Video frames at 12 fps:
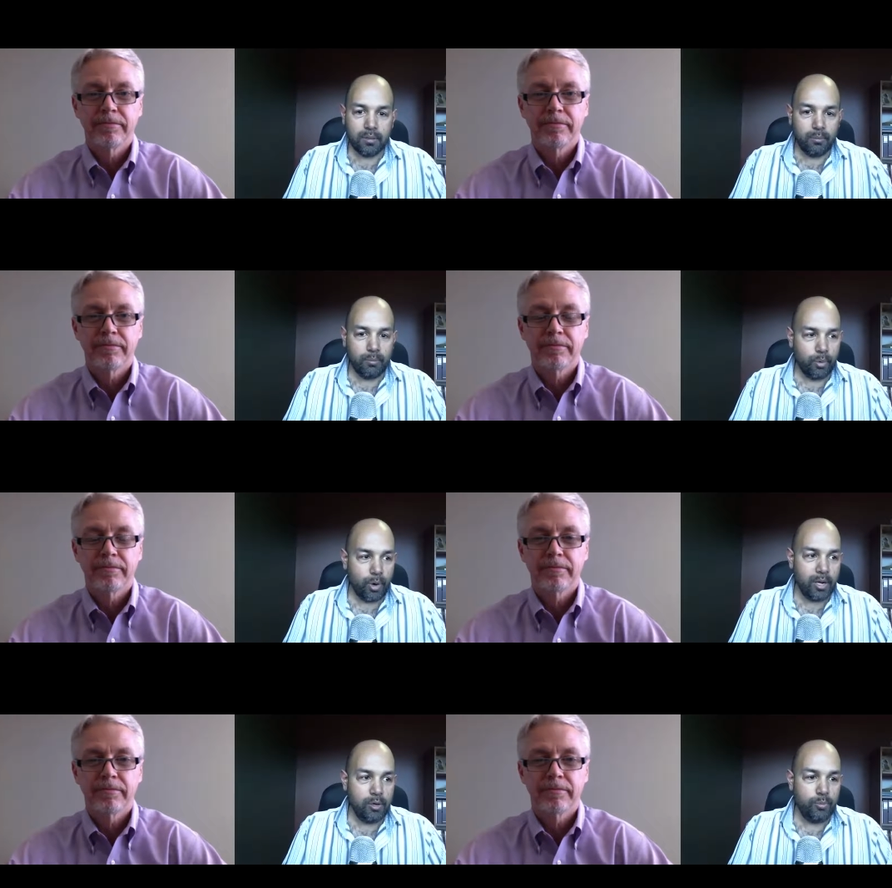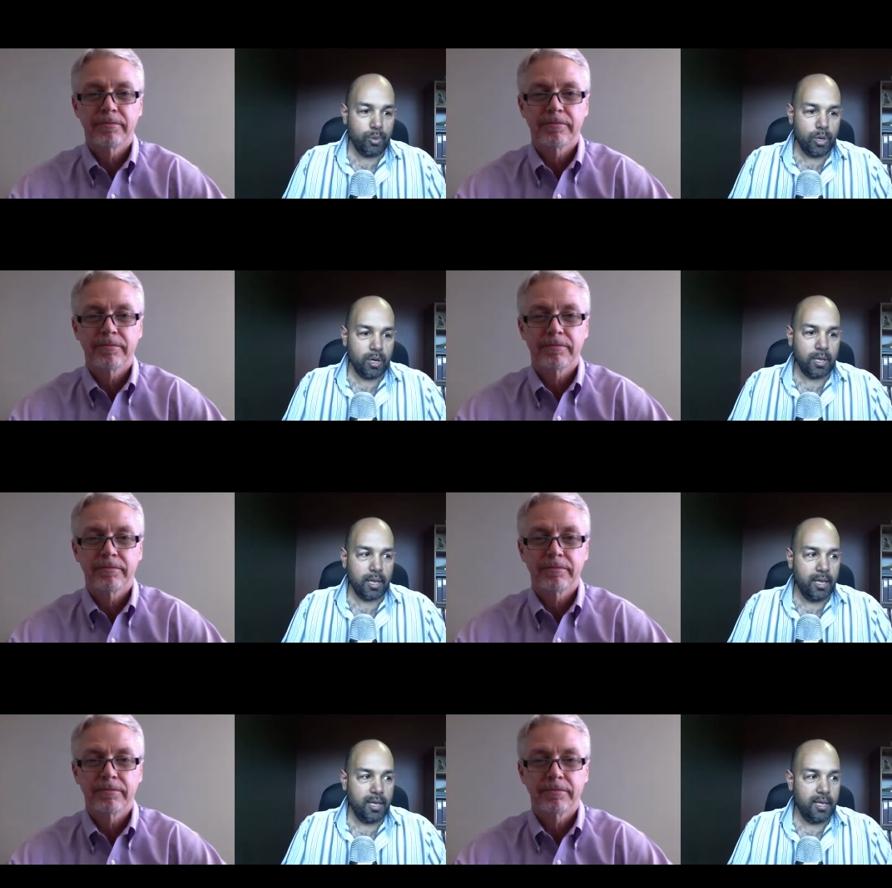Speaker 1: brand new book.
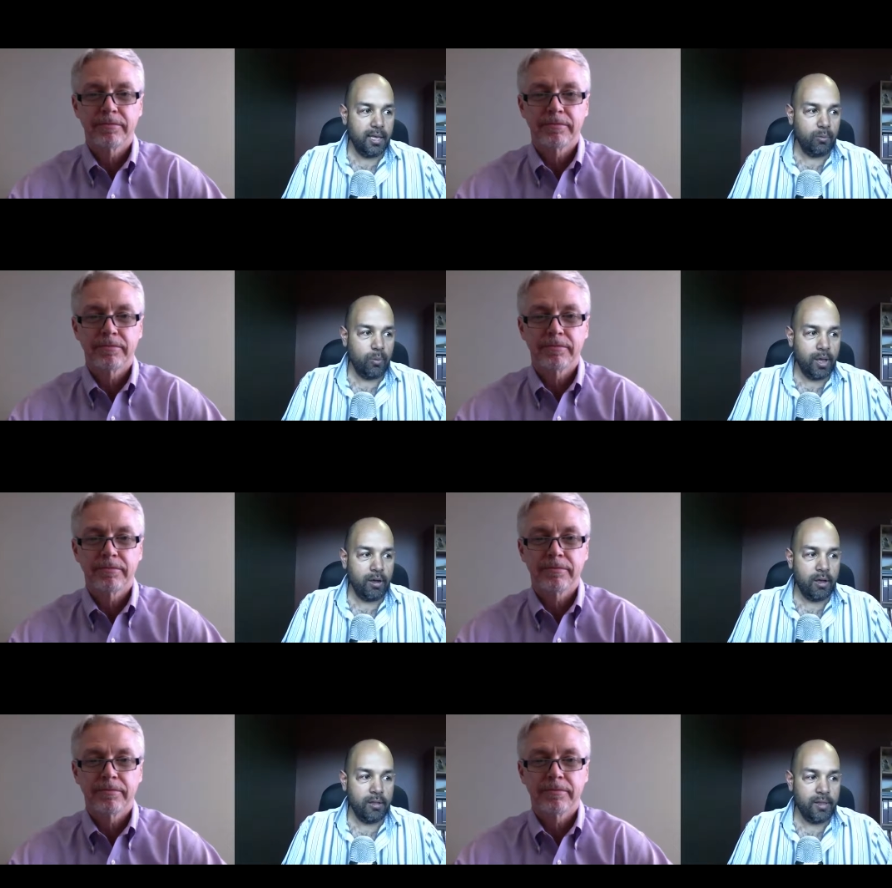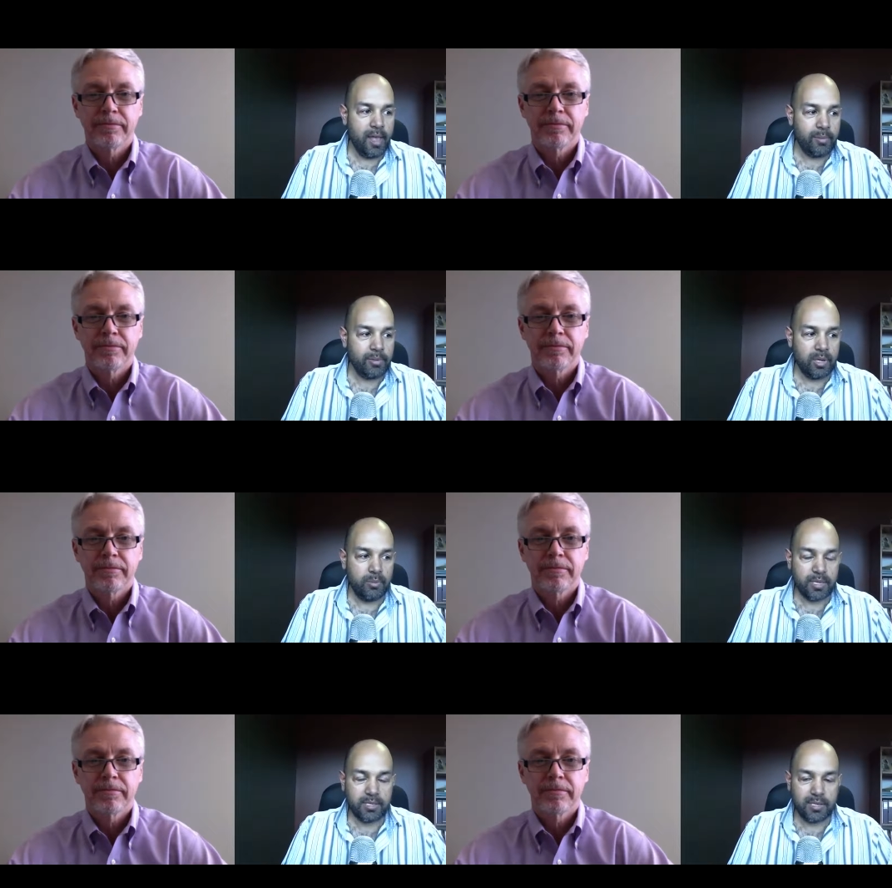It, it went on the
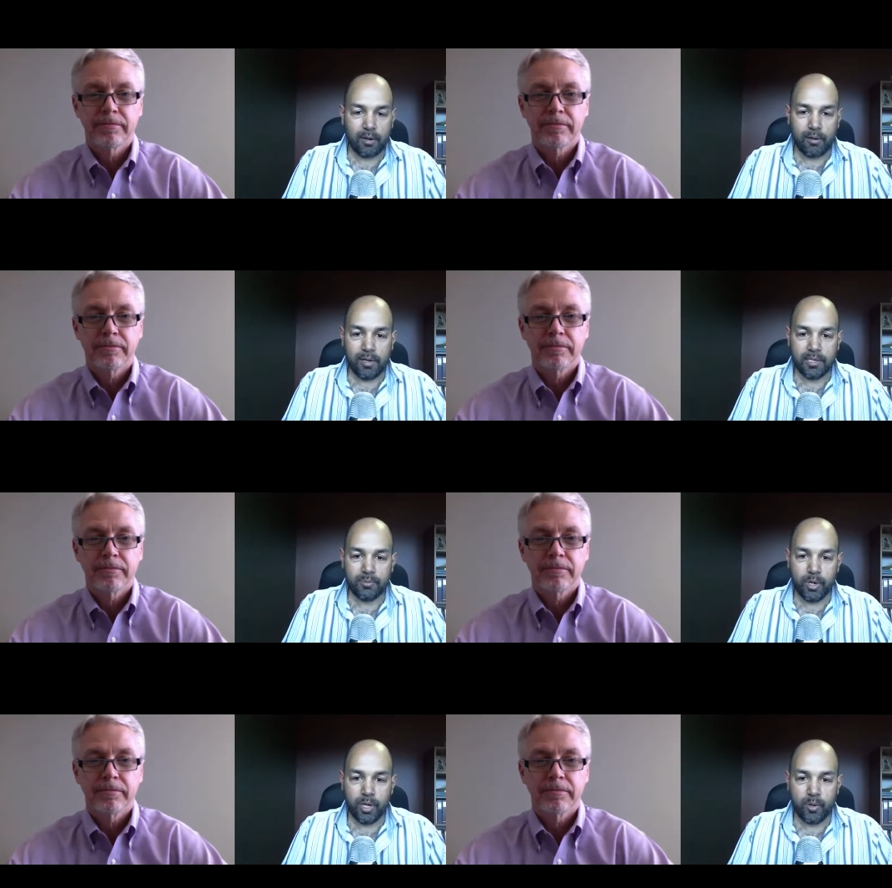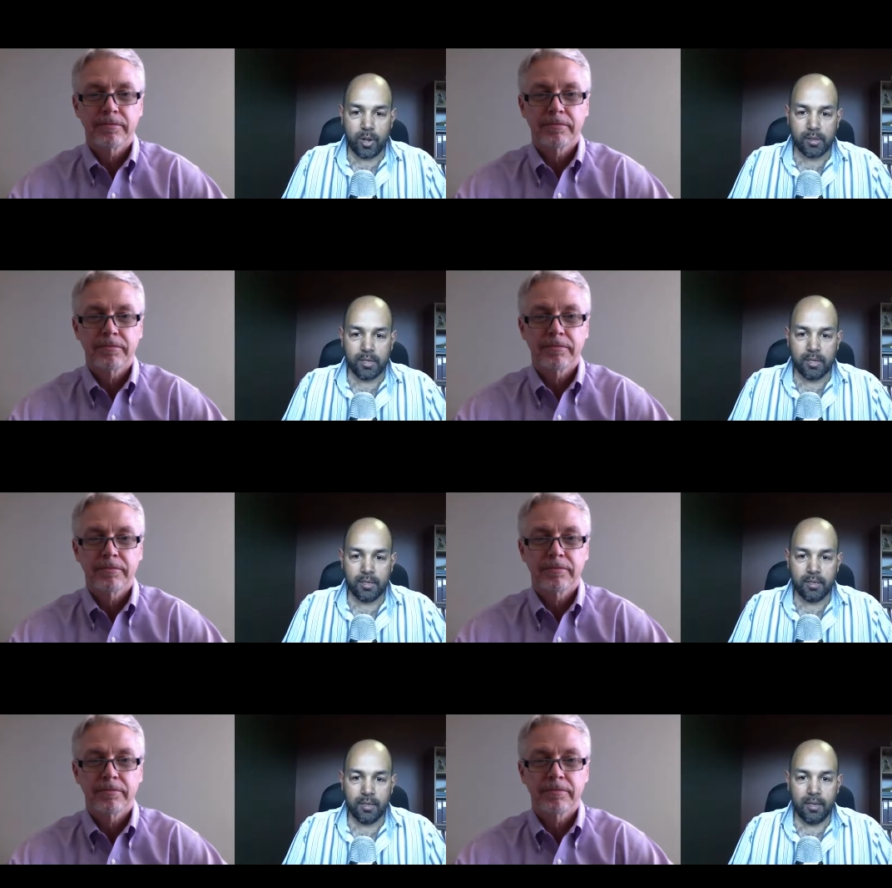Amazon bestseller list pretty
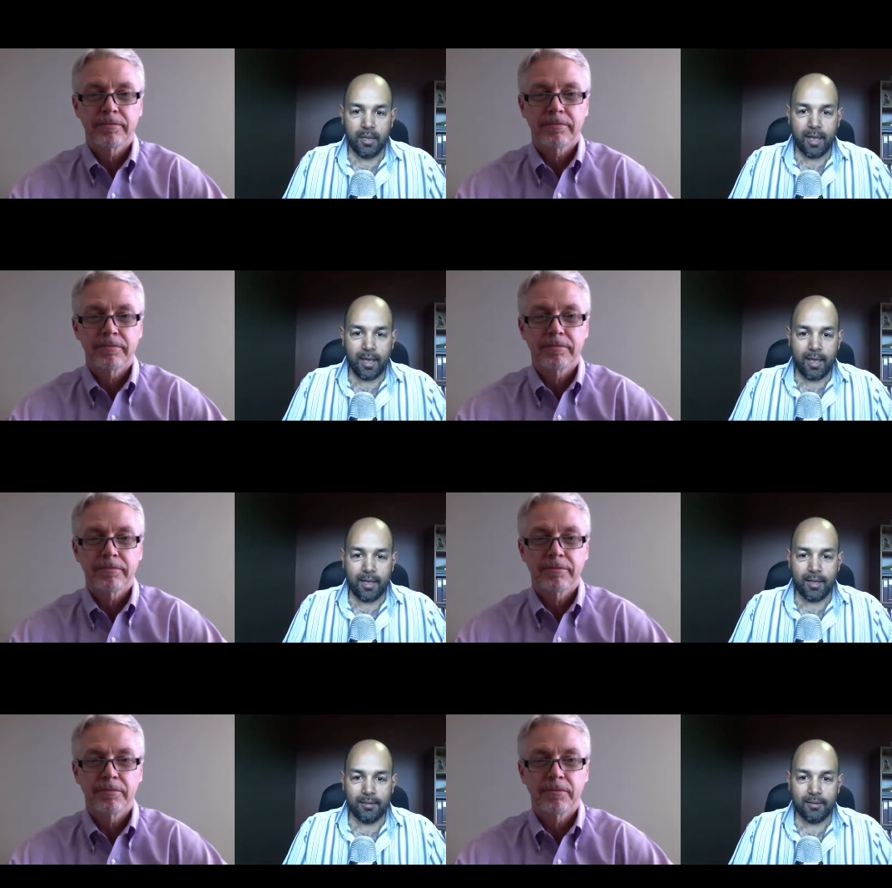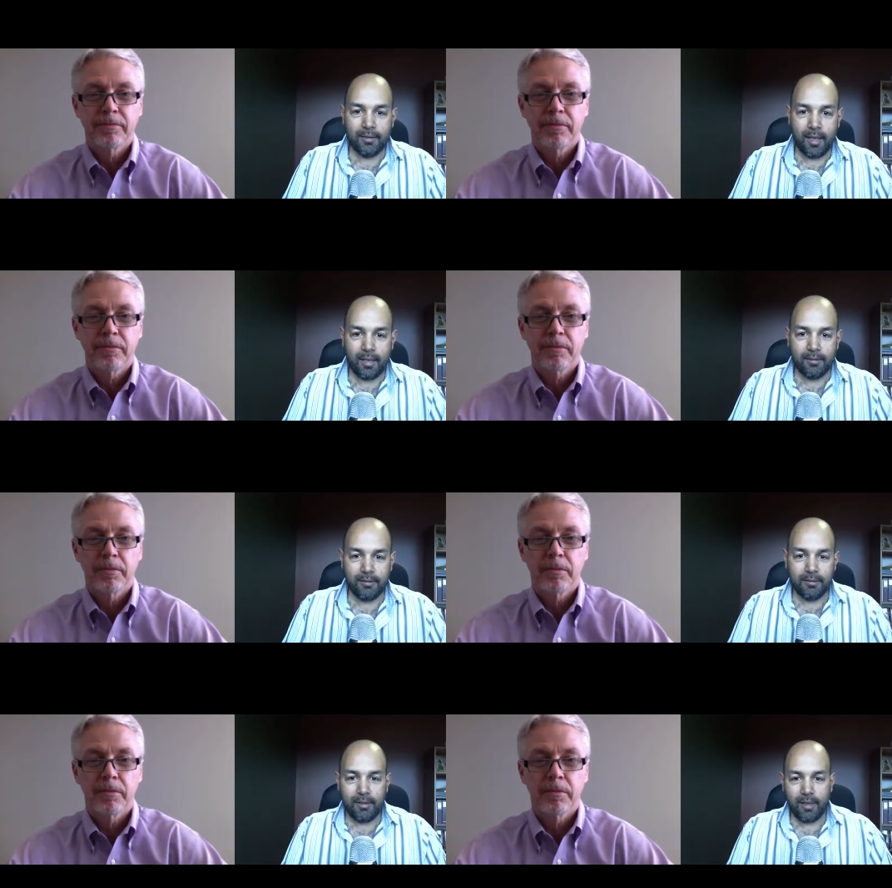quickly. And,
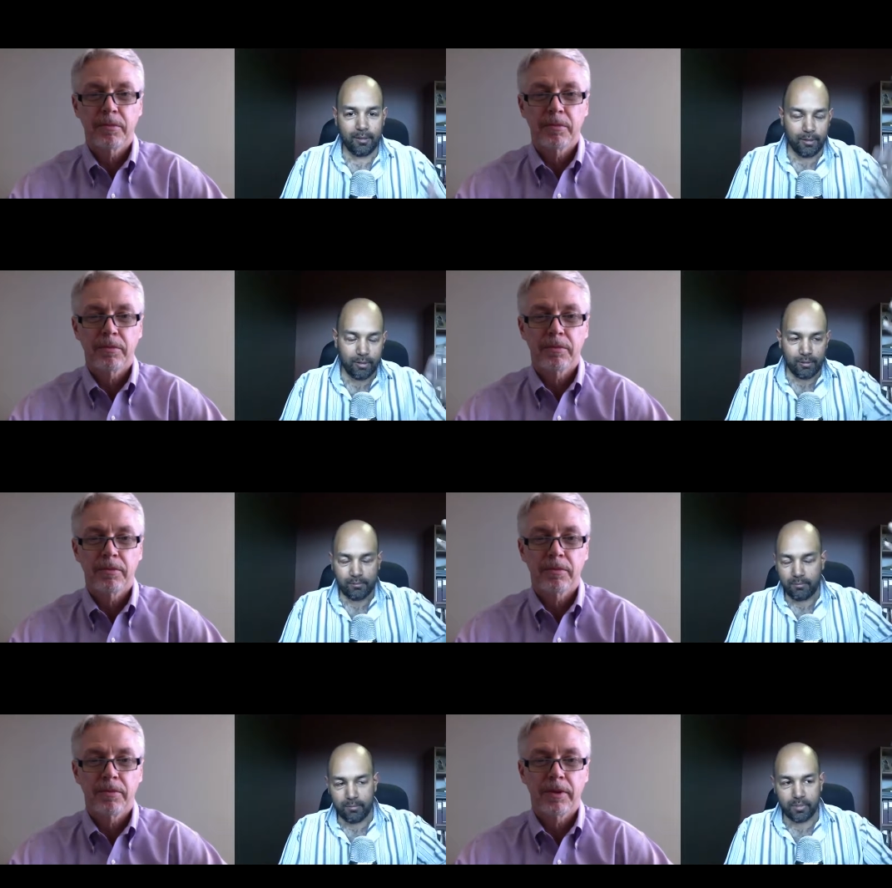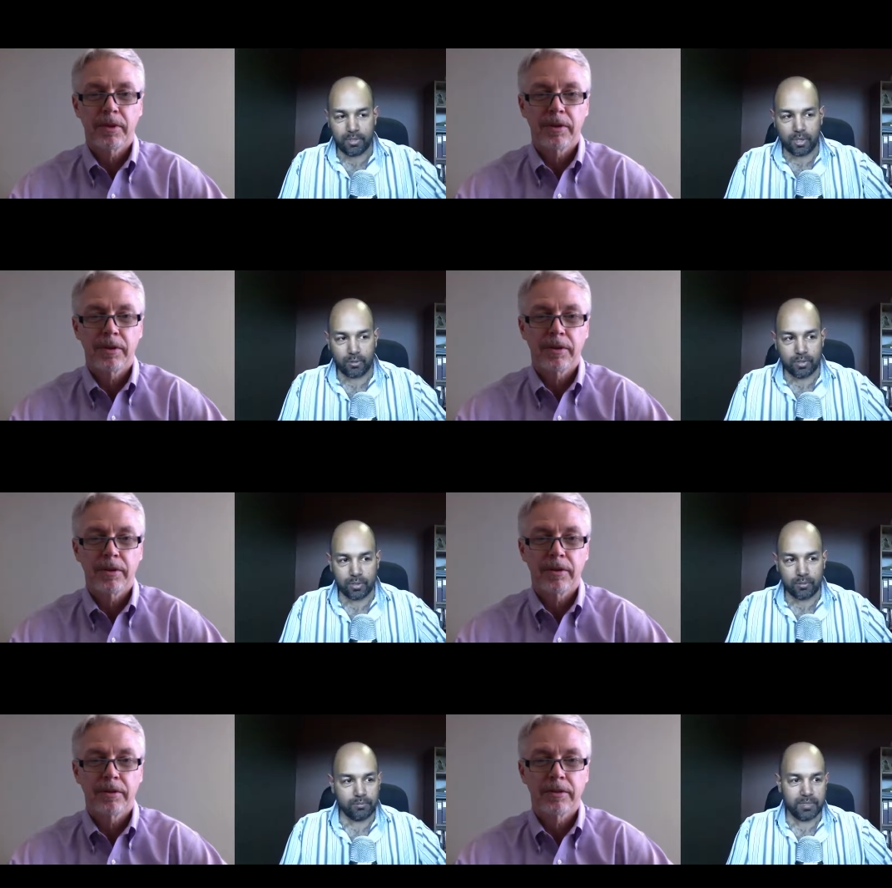and uh, so,
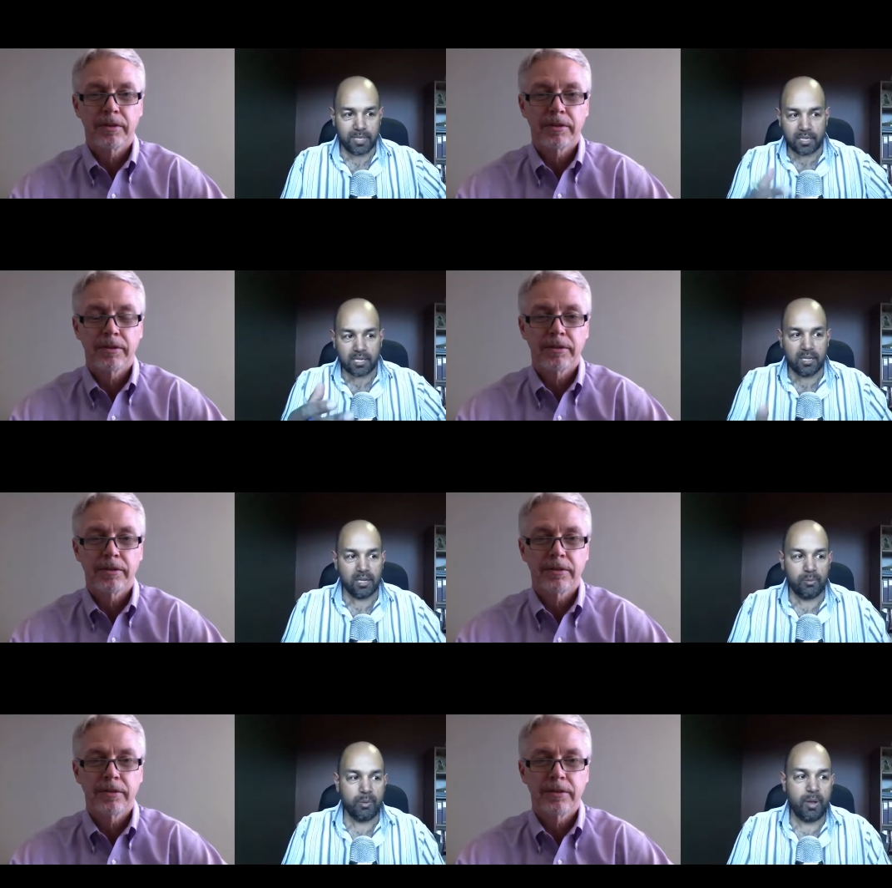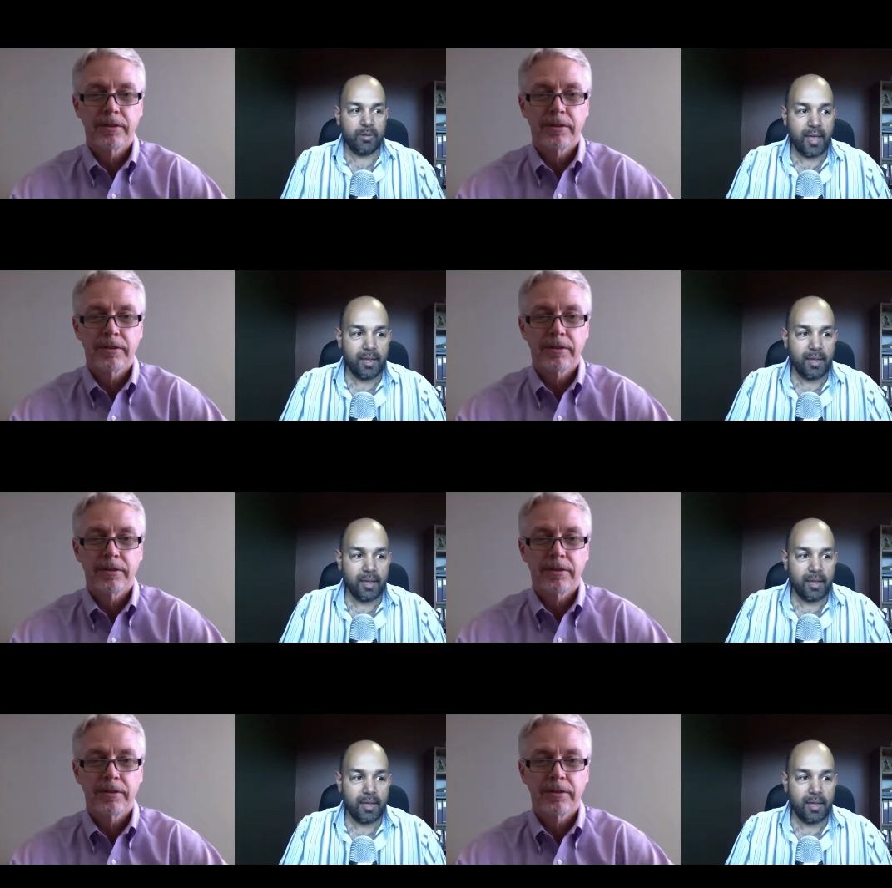so tell us a little bit about that,